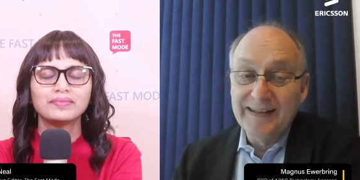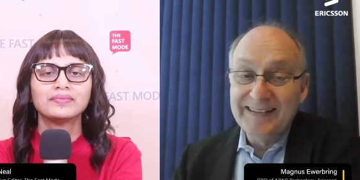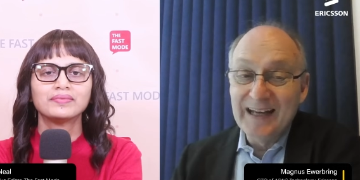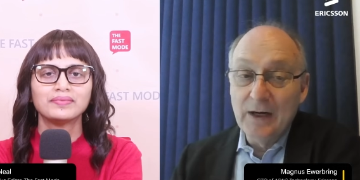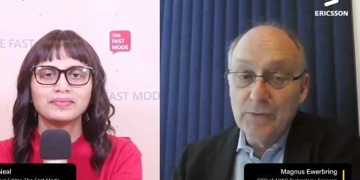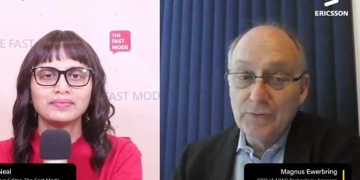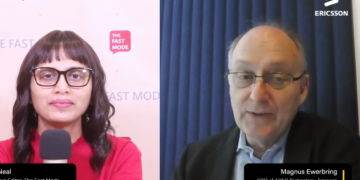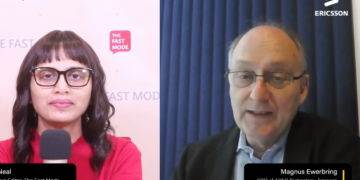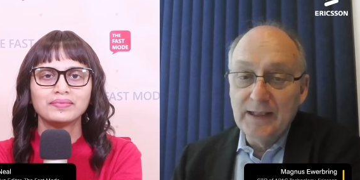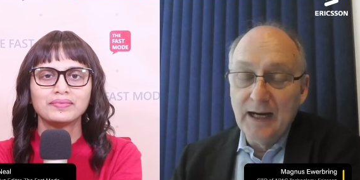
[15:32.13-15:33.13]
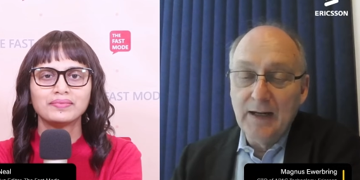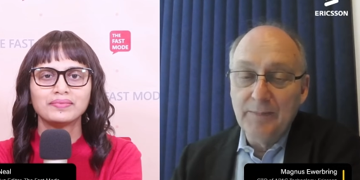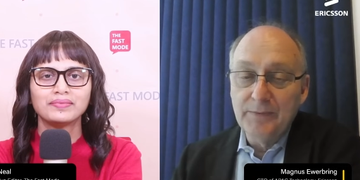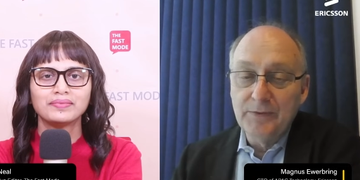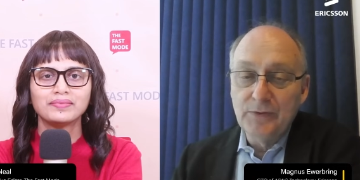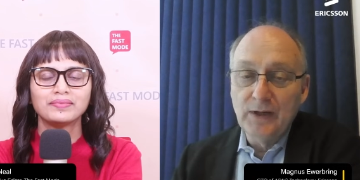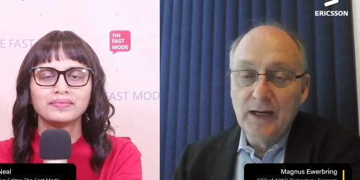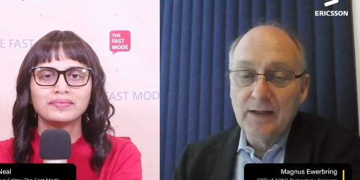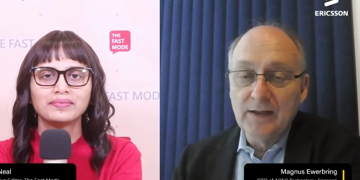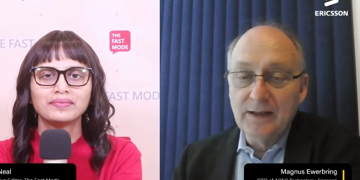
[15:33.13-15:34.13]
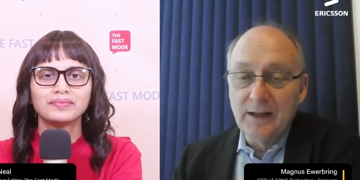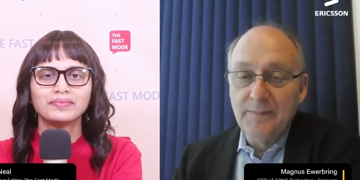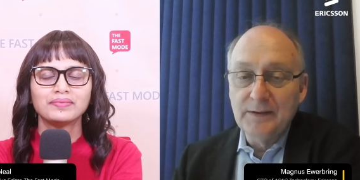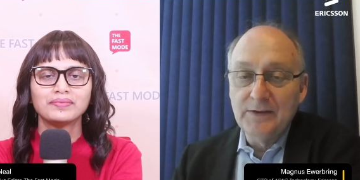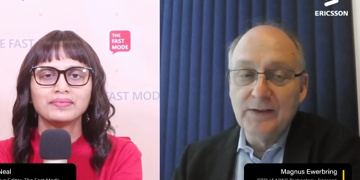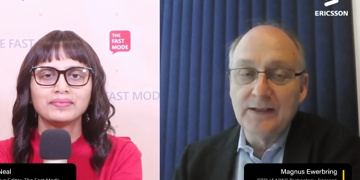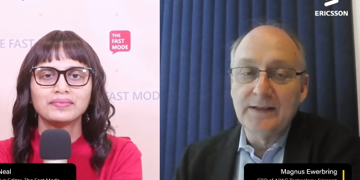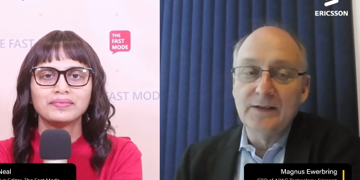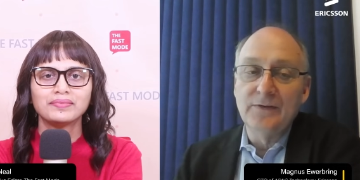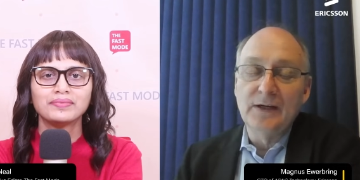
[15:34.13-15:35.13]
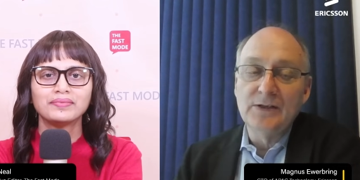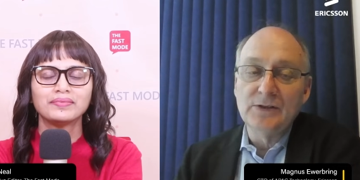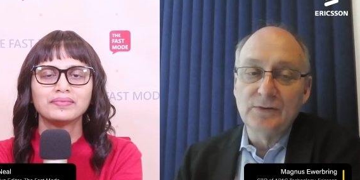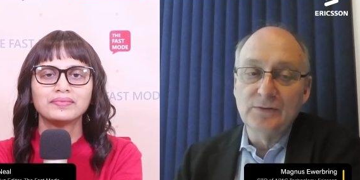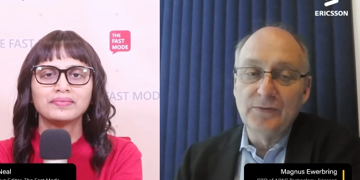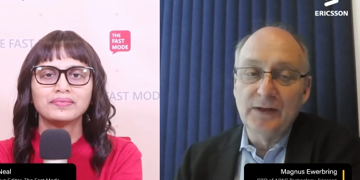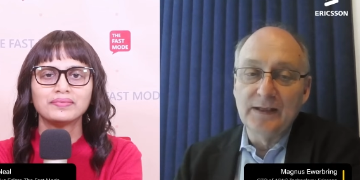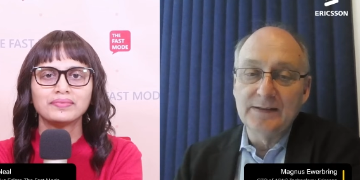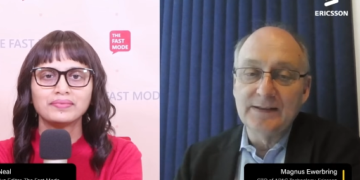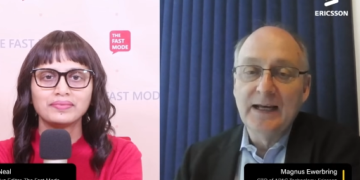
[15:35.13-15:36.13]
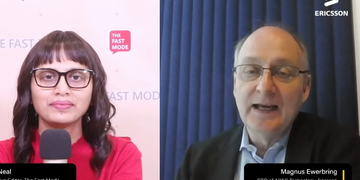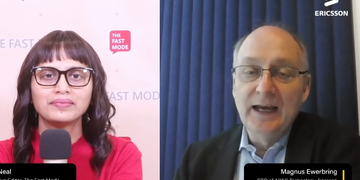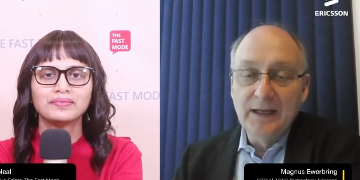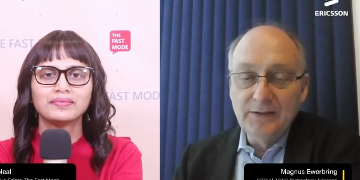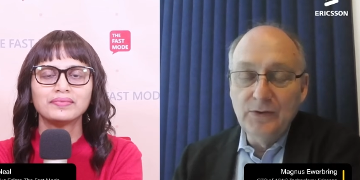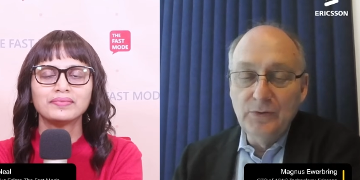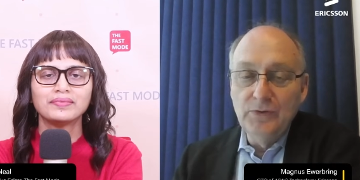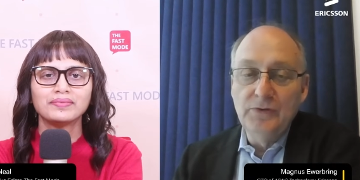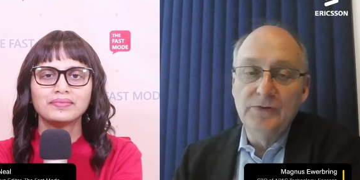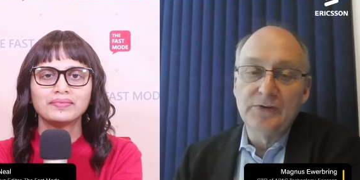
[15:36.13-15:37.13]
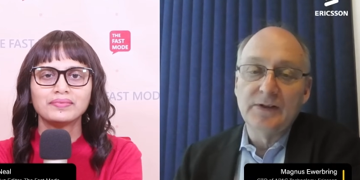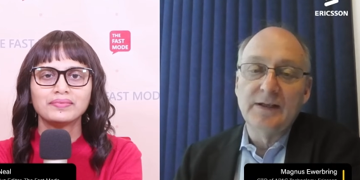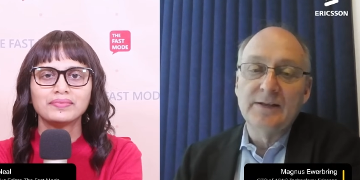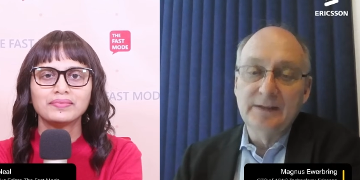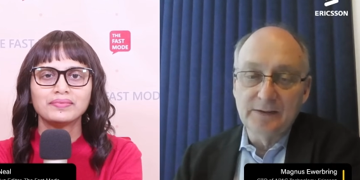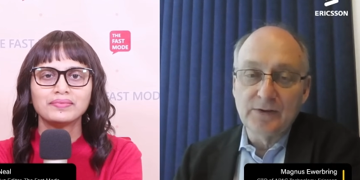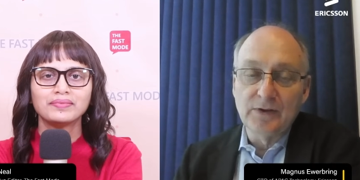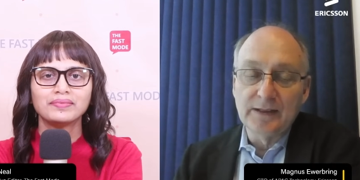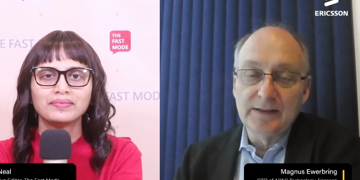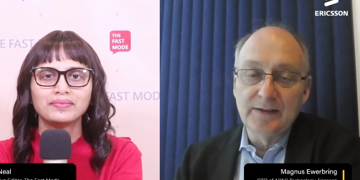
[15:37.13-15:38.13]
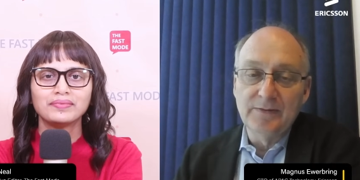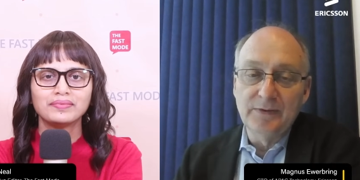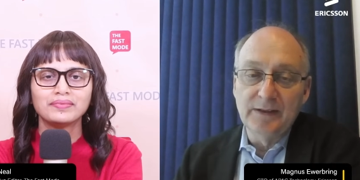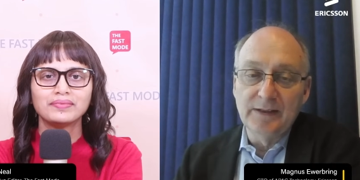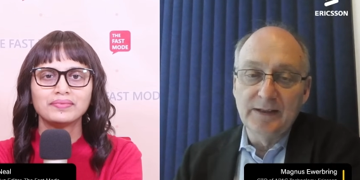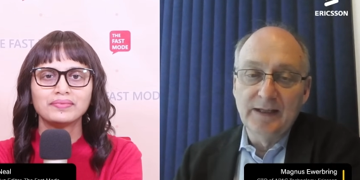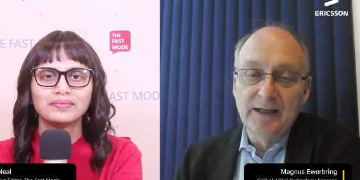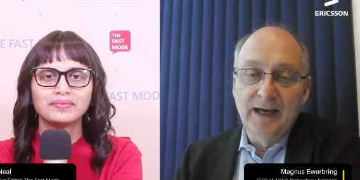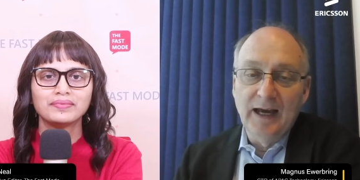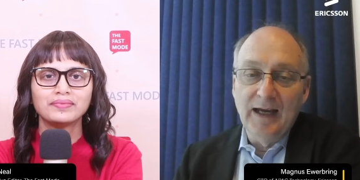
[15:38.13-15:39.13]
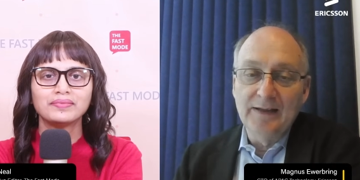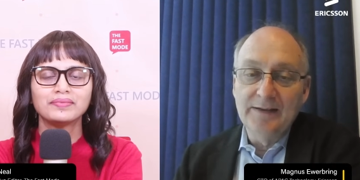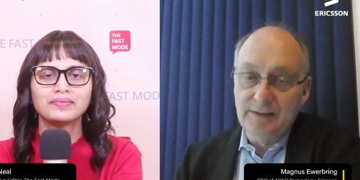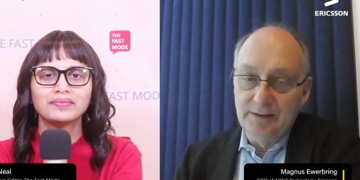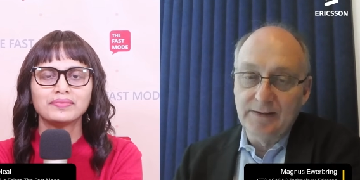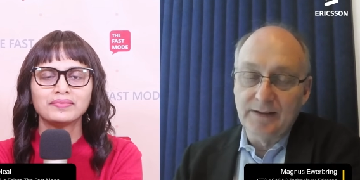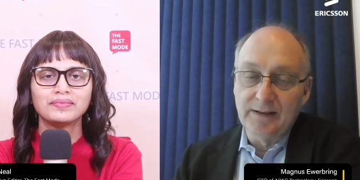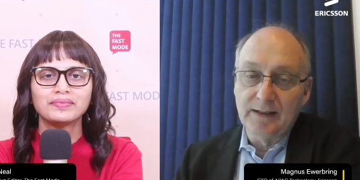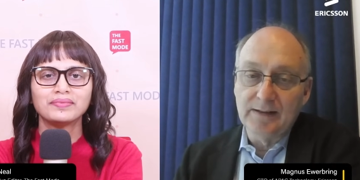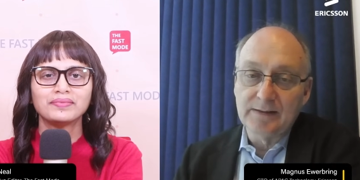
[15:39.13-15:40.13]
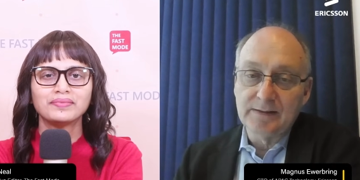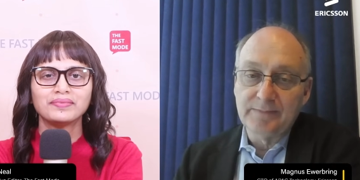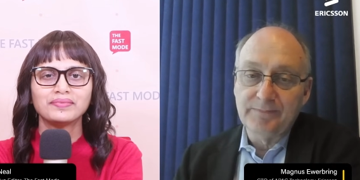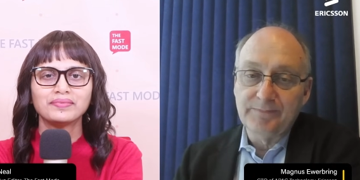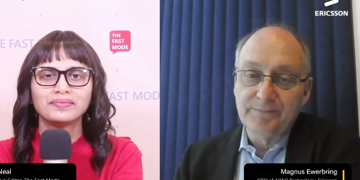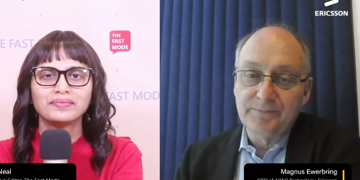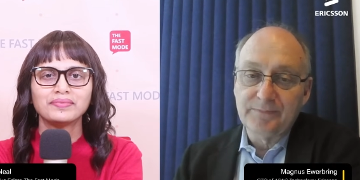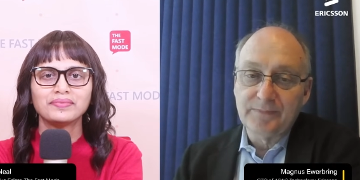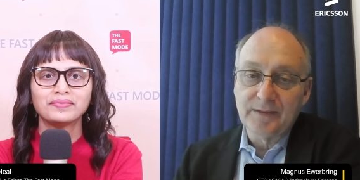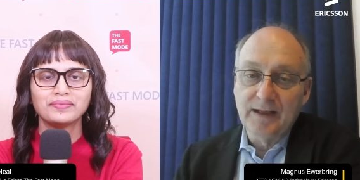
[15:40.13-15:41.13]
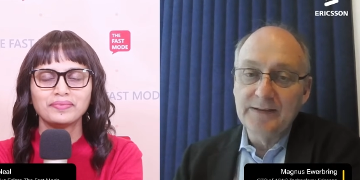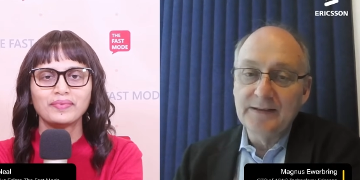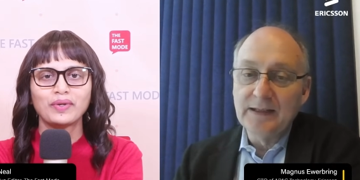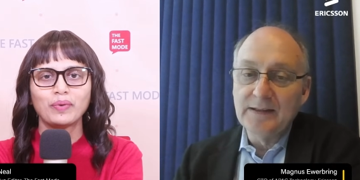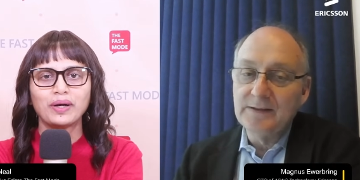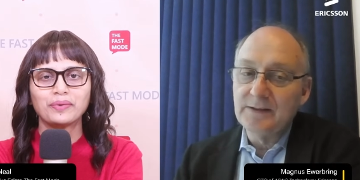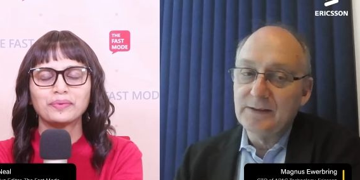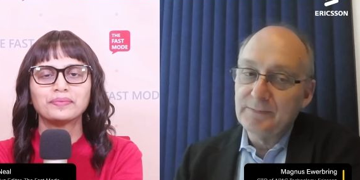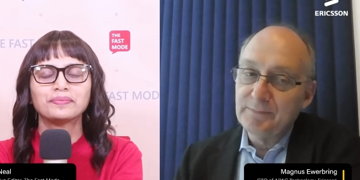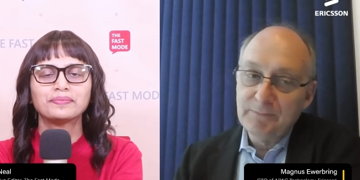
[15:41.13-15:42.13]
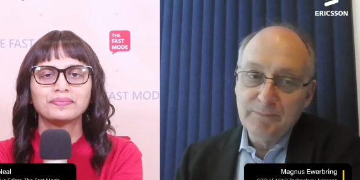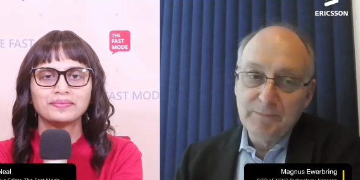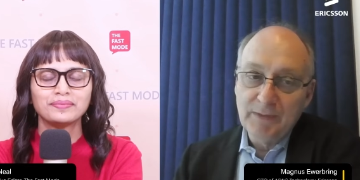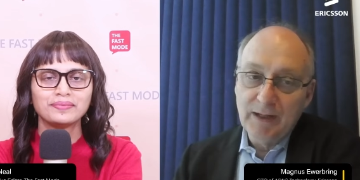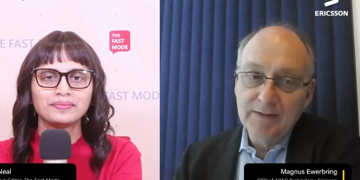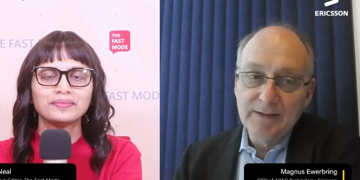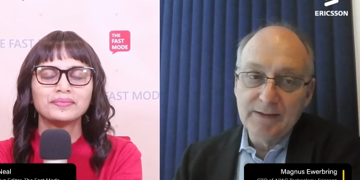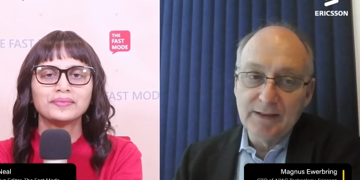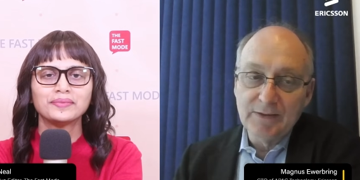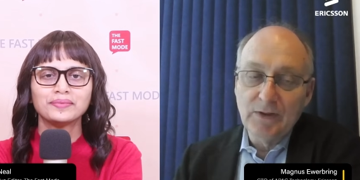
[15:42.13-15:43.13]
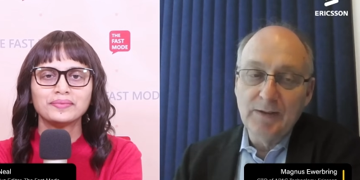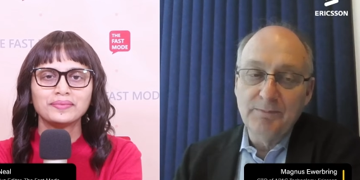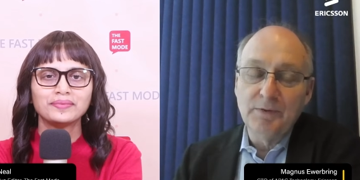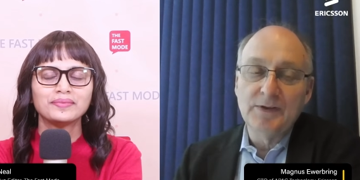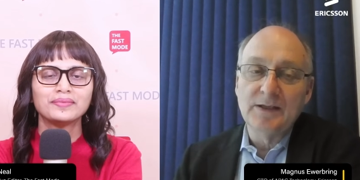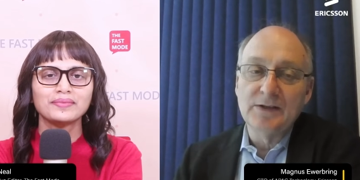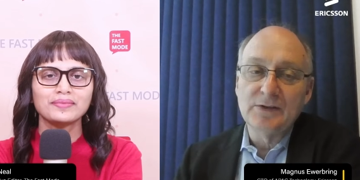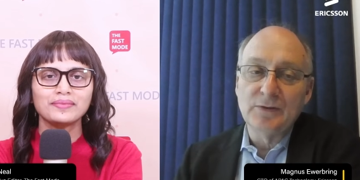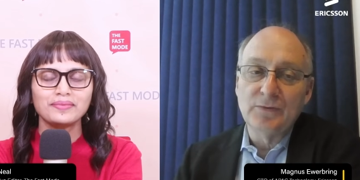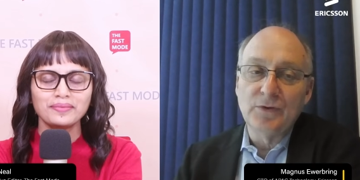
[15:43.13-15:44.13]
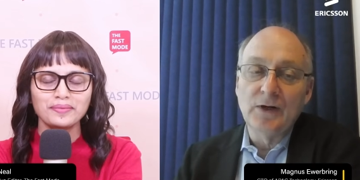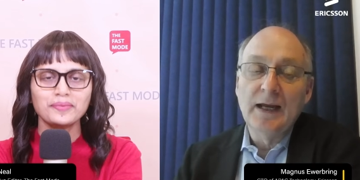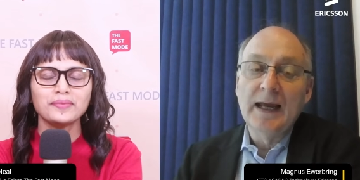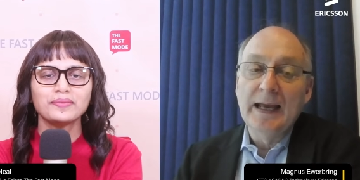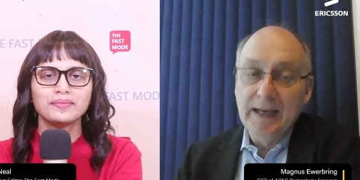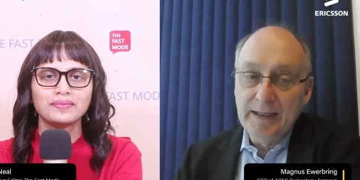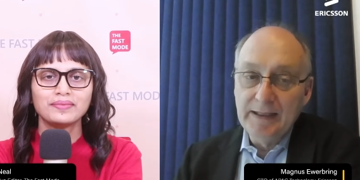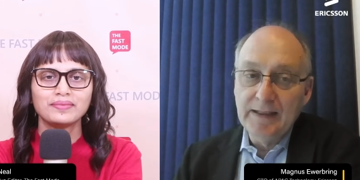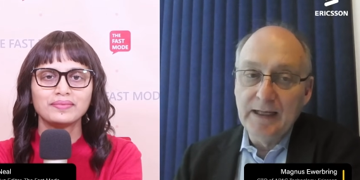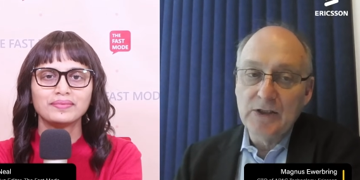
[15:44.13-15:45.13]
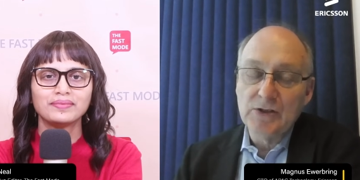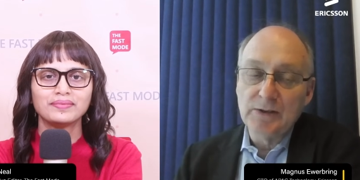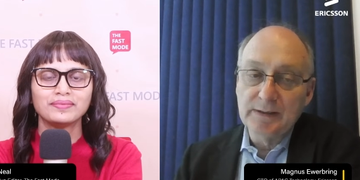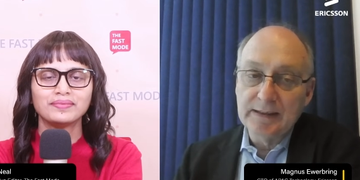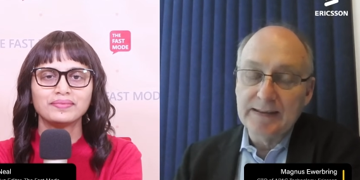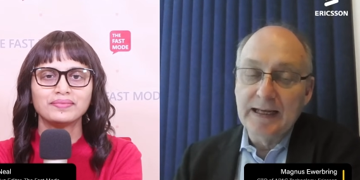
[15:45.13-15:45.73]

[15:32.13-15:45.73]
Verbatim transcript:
Speaker 1: And now it's really up to come into that innovation phase and use this connectivity and digitalize. Mm -hmm. And mm-hmm. that is, wow. a, I think, a great potential for any nation that